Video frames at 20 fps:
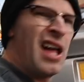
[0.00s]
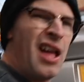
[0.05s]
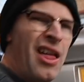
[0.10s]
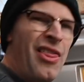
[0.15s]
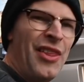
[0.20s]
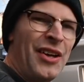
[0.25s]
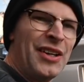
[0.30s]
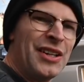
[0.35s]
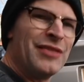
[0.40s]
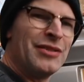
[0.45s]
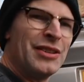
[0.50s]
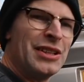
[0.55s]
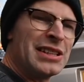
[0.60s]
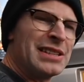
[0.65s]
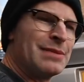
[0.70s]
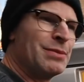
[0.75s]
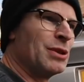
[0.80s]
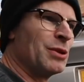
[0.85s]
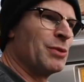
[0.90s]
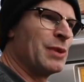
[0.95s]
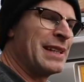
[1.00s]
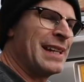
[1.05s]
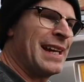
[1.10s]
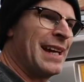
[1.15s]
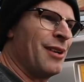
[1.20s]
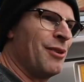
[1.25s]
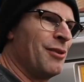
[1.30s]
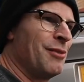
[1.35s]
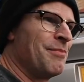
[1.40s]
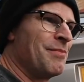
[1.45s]
the convertible. We
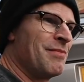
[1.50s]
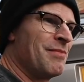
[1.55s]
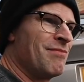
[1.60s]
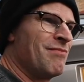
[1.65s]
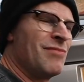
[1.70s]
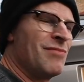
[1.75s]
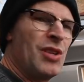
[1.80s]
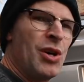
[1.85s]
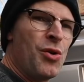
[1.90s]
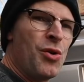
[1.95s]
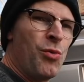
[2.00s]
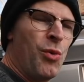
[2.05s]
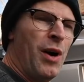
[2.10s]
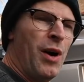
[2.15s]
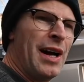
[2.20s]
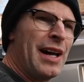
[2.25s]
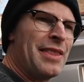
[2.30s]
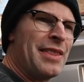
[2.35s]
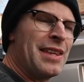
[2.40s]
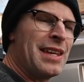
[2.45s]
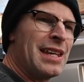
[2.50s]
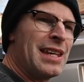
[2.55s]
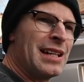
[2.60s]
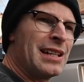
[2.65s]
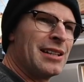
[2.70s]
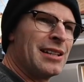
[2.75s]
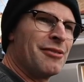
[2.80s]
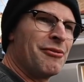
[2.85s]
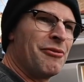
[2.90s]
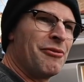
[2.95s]
now know why
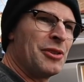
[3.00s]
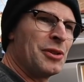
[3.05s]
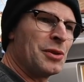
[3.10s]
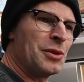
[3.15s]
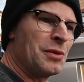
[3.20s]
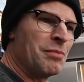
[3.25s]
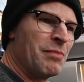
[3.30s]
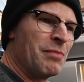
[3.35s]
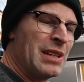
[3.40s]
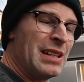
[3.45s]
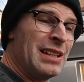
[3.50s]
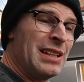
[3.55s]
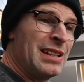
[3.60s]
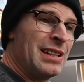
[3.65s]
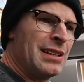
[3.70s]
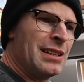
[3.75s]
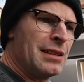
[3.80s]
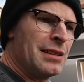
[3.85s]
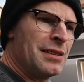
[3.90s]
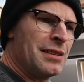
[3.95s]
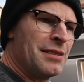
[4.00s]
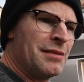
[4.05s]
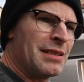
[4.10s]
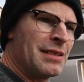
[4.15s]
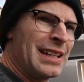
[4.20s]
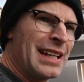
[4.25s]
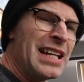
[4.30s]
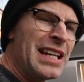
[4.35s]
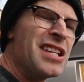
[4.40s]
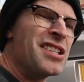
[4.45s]
the fuel
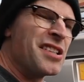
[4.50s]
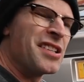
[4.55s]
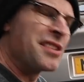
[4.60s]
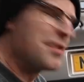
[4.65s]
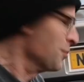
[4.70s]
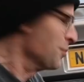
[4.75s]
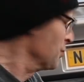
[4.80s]
gauge isn't